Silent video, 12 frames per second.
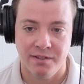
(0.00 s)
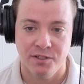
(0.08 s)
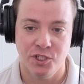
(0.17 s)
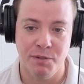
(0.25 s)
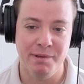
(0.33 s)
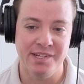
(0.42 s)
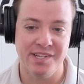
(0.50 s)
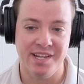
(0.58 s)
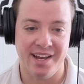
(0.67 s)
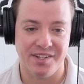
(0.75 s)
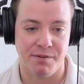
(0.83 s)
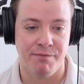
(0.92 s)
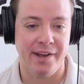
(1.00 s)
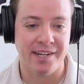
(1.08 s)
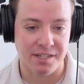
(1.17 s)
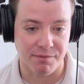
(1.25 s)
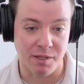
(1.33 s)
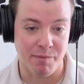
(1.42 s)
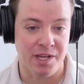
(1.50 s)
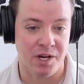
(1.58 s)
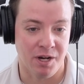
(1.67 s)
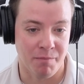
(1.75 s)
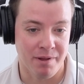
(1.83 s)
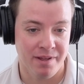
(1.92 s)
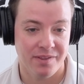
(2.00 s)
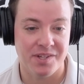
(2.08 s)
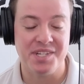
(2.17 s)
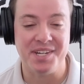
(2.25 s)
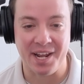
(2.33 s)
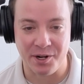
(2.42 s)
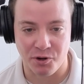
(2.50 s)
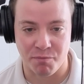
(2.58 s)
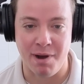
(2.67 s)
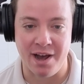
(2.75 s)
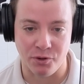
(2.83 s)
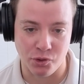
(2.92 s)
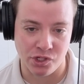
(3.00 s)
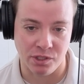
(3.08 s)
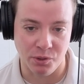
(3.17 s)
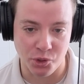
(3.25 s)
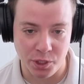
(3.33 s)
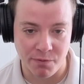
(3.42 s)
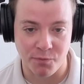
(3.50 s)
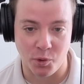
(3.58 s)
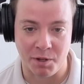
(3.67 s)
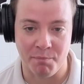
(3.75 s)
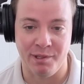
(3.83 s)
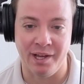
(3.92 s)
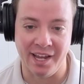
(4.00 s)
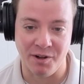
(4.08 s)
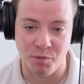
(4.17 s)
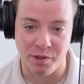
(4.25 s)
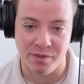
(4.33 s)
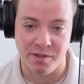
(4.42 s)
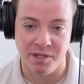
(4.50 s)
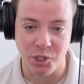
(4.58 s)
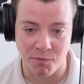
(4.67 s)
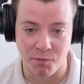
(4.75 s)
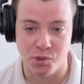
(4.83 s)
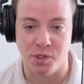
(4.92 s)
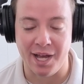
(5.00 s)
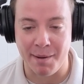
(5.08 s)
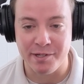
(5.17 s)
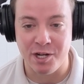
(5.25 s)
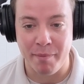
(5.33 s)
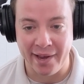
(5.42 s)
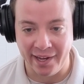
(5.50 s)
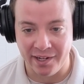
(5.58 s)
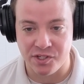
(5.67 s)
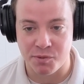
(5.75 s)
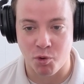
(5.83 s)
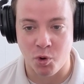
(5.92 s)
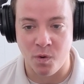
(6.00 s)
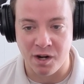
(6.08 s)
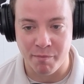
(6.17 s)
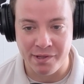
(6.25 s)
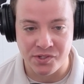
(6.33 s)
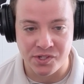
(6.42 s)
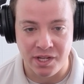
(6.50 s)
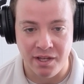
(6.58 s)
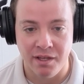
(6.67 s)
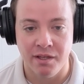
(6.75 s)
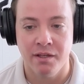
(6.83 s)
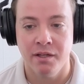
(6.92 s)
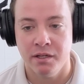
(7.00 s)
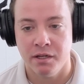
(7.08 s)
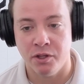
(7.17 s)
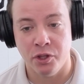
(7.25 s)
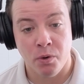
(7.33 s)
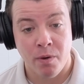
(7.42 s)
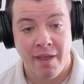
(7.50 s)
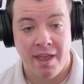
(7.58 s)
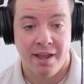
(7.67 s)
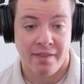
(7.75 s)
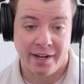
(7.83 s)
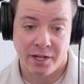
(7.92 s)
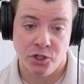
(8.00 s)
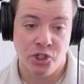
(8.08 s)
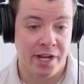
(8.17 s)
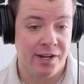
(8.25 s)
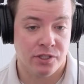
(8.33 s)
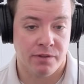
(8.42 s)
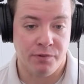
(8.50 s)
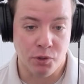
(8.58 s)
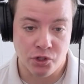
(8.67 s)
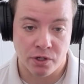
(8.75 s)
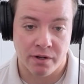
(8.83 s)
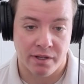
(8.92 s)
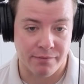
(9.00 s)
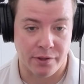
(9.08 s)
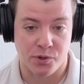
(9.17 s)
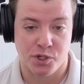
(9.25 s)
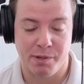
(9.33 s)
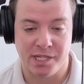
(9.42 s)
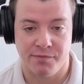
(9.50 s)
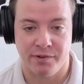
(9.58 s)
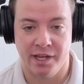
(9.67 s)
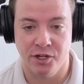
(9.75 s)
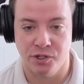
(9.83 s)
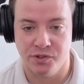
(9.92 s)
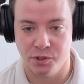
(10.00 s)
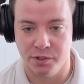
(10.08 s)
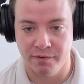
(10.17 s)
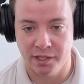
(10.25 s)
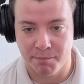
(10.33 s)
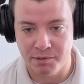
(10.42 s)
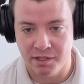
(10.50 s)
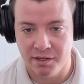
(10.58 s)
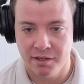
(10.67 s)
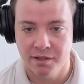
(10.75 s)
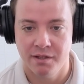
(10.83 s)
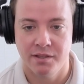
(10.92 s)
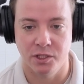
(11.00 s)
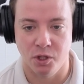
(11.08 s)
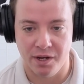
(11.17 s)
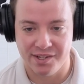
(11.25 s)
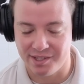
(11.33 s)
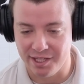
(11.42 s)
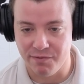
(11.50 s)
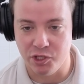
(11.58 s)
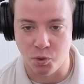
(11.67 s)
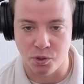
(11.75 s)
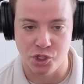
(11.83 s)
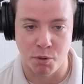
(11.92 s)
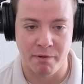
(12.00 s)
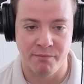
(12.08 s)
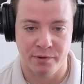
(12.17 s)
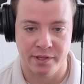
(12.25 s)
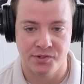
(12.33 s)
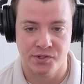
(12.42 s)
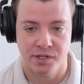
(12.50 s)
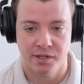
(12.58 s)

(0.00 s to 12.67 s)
GPC has effectively become the standard modern solution for complying with universal opt-out mechanism requirements, although that could change in the future if other specifications are developed. The laws leave the doors open for this.